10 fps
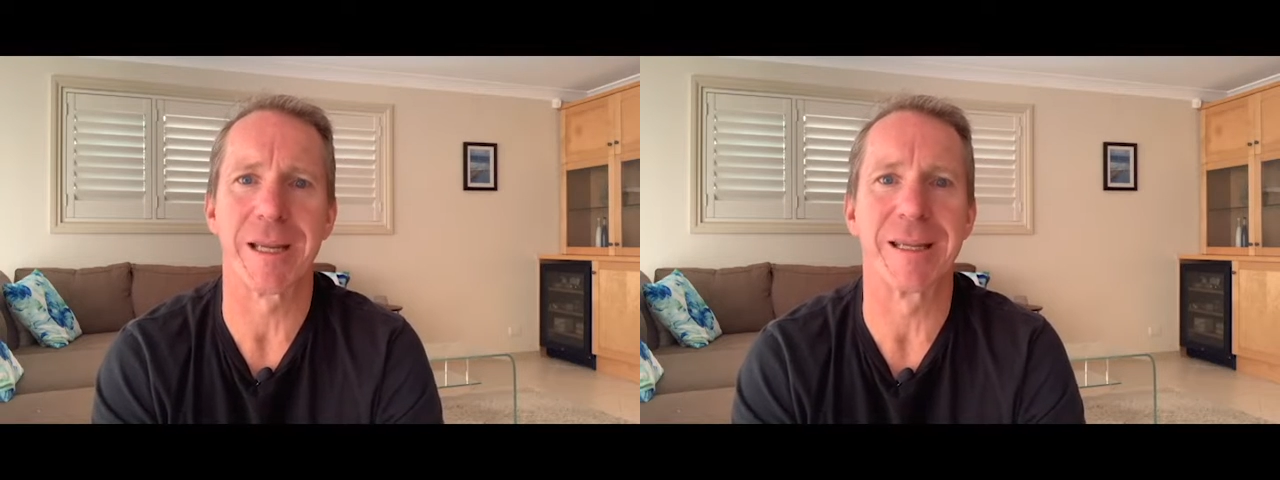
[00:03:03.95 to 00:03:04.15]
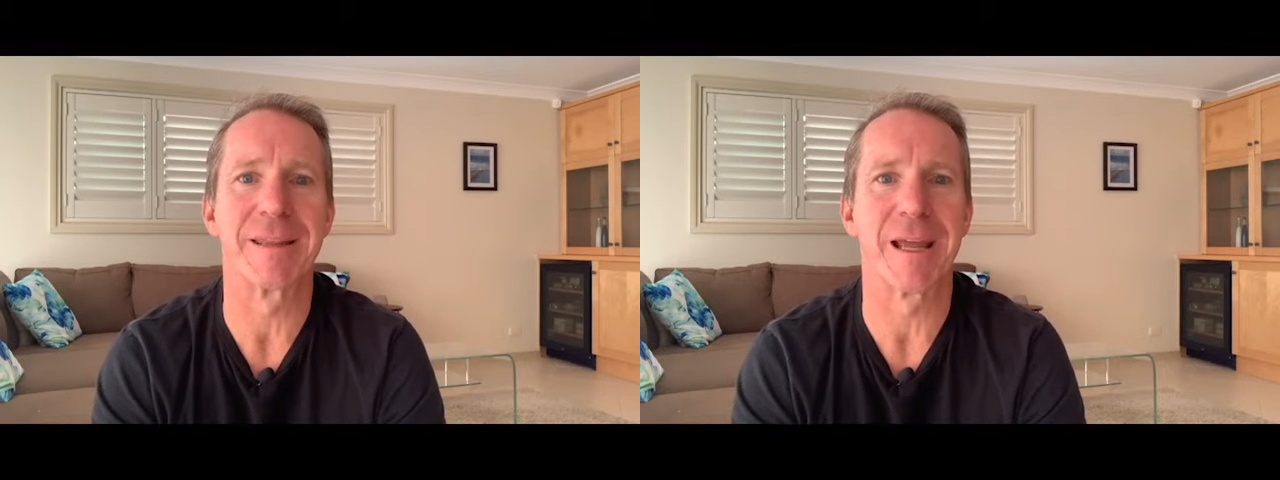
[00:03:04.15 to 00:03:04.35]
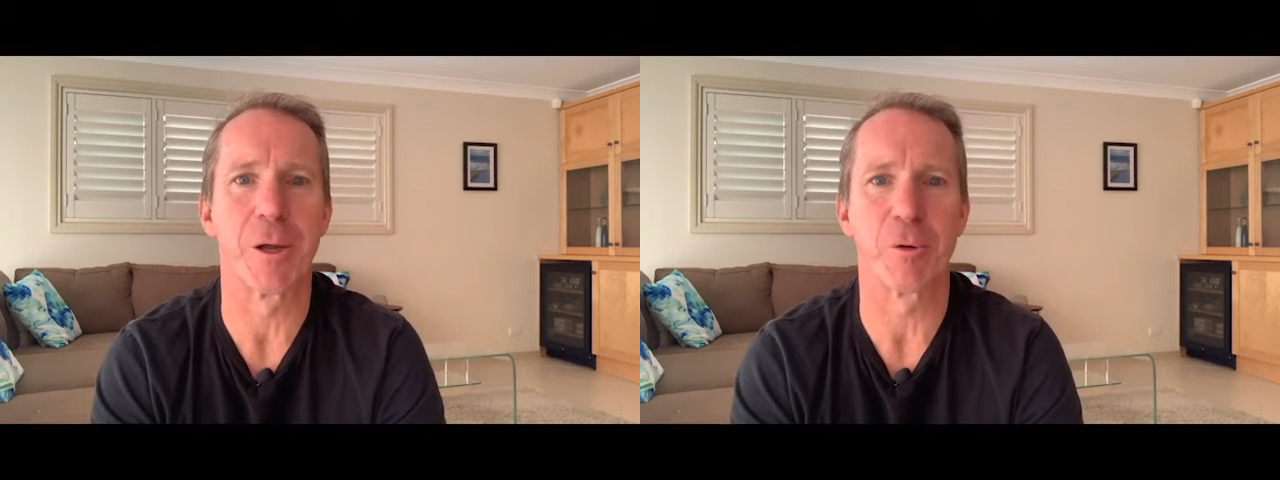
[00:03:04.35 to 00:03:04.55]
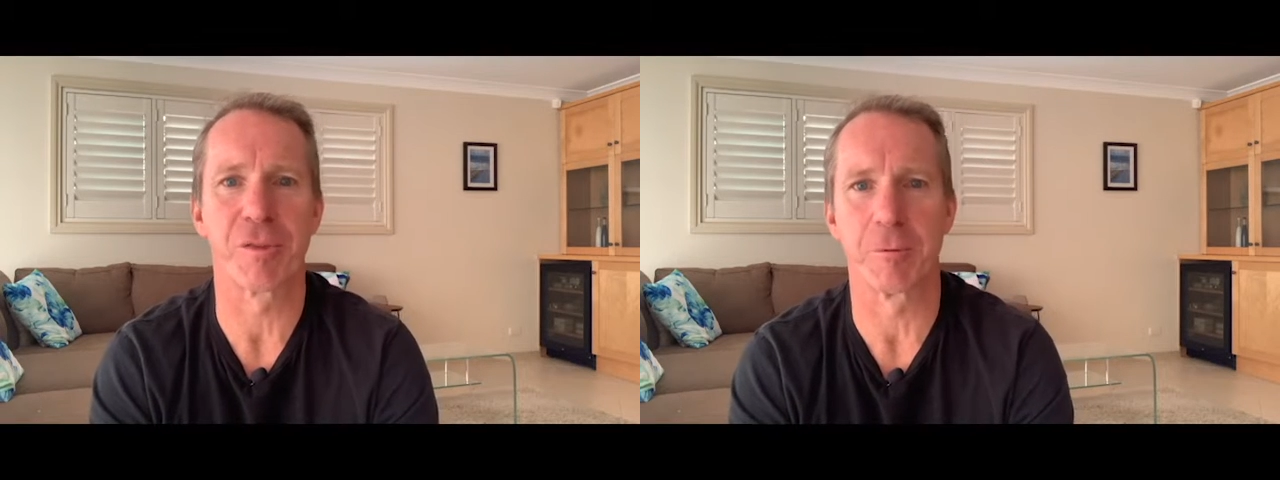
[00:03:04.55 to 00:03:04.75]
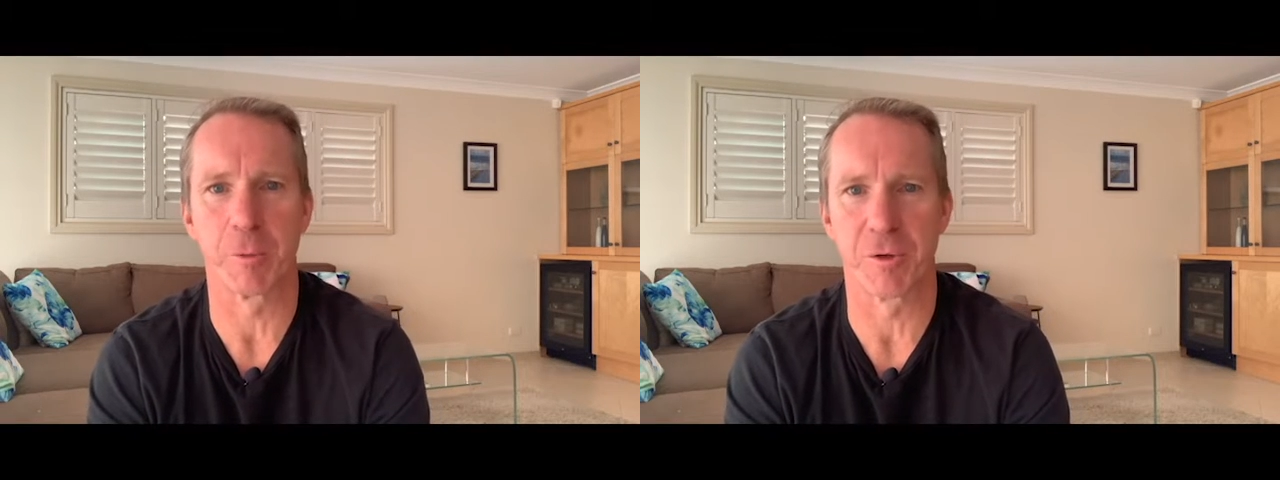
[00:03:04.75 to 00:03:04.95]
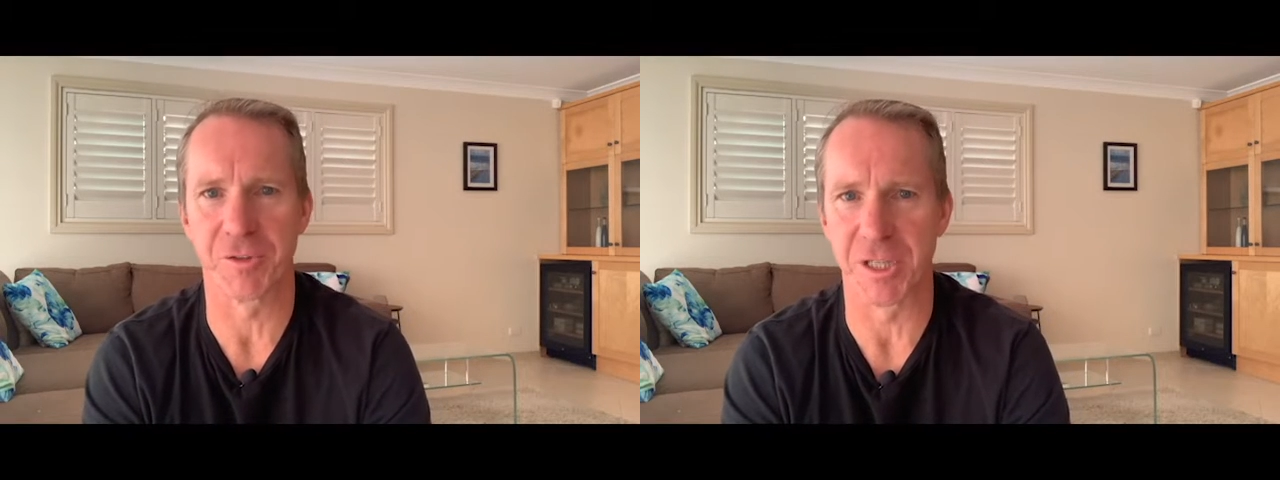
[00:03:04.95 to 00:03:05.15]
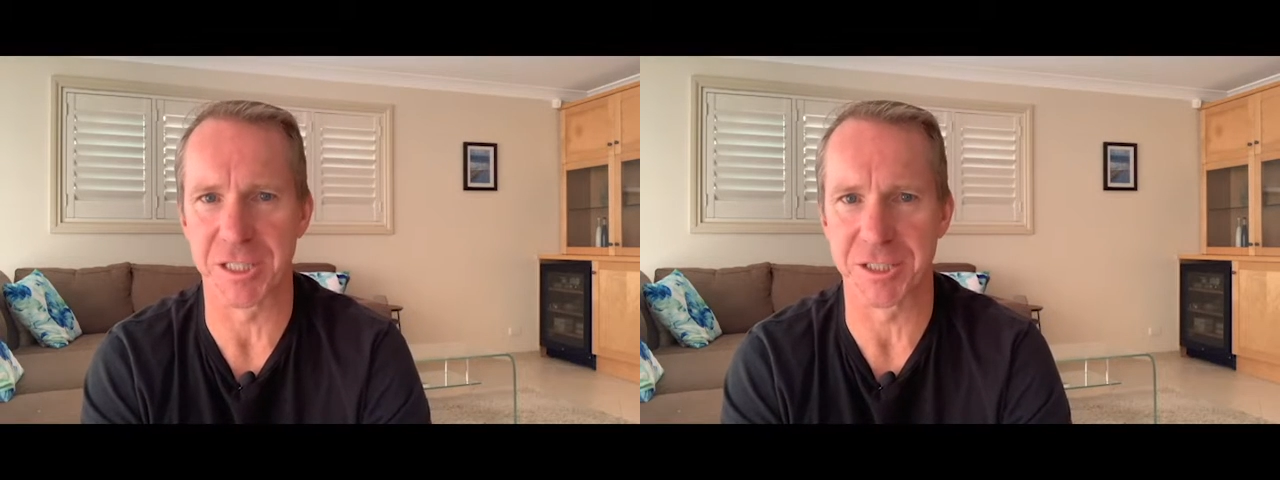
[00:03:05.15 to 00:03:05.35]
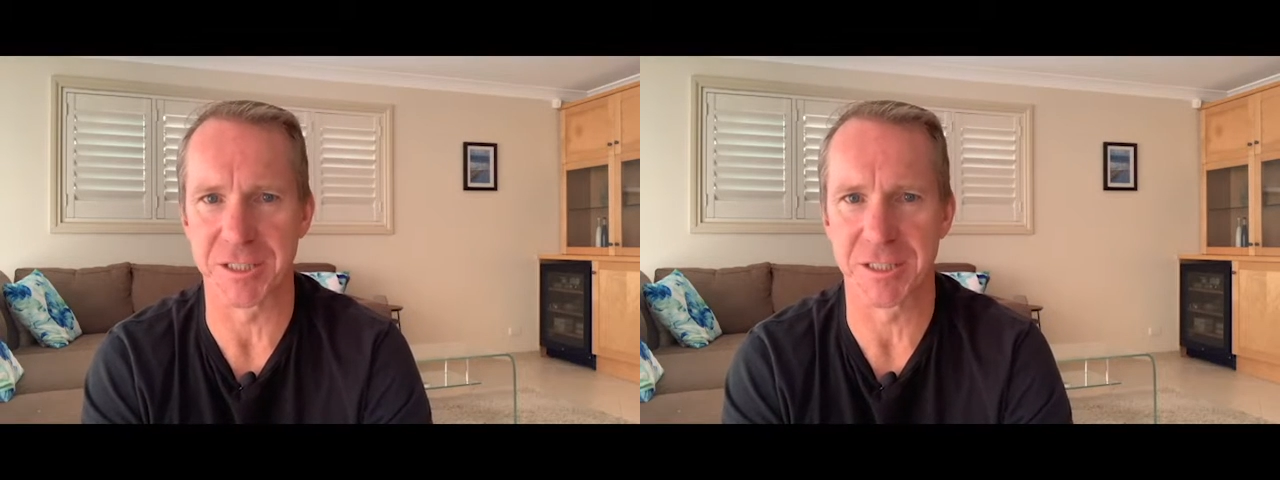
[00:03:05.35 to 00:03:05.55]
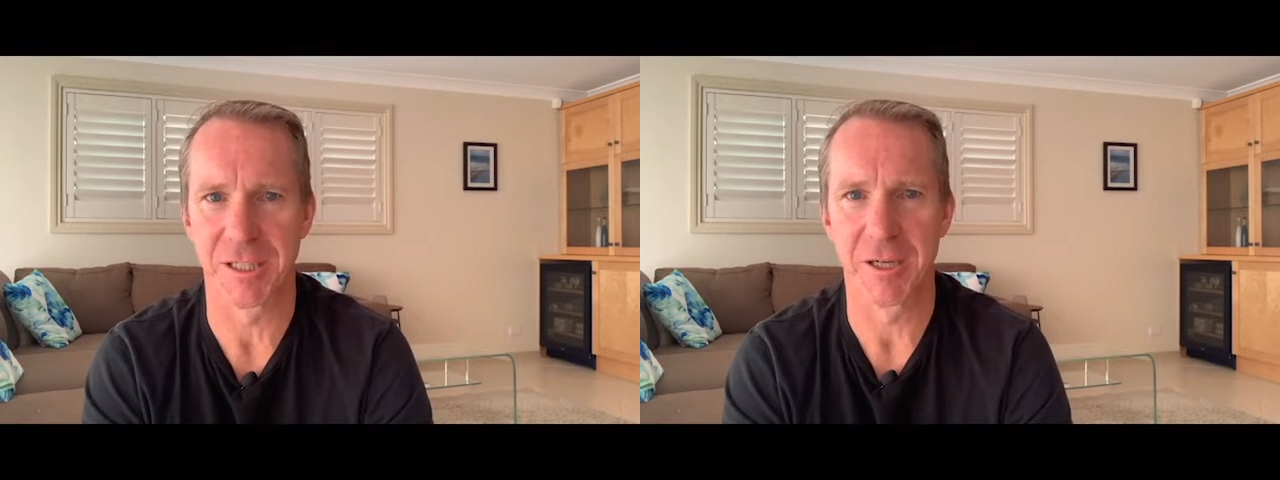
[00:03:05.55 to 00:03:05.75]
in the health and wealth niches,